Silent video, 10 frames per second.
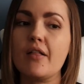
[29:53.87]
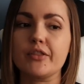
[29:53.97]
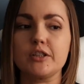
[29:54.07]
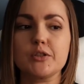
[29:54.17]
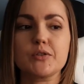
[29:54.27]

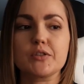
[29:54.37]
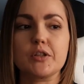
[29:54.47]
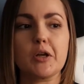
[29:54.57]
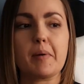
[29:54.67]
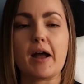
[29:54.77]
The Losers
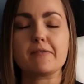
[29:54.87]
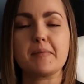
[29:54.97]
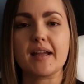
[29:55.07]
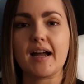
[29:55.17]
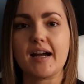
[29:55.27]
Club have
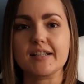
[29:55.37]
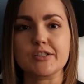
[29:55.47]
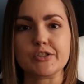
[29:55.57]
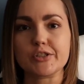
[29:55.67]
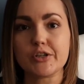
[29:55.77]
my
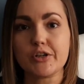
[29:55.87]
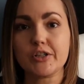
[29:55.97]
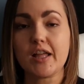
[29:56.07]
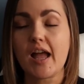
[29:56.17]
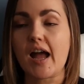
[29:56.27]
heart and
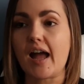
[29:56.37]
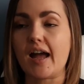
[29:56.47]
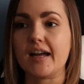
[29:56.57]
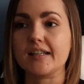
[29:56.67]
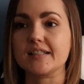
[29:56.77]
soul,
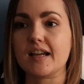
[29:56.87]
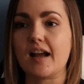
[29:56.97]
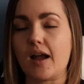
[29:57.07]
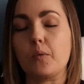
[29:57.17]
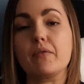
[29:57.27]
and
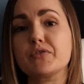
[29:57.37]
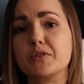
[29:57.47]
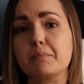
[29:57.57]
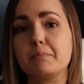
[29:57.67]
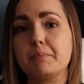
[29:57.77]
I want
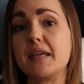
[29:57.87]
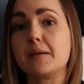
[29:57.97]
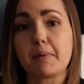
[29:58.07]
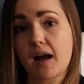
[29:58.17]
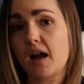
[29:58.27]
to
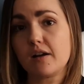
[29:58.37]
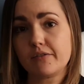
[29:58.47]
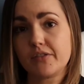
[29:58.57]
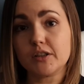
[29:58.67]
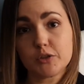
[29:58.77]
be part
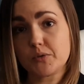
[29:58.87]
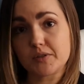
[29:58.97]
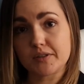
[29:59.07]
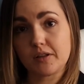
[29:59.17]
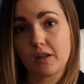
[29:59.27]
of The
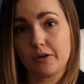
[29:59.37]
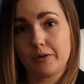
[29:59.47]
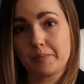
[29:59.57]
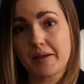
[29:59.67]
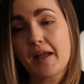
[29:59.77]
Losers
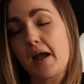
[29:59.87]
Club.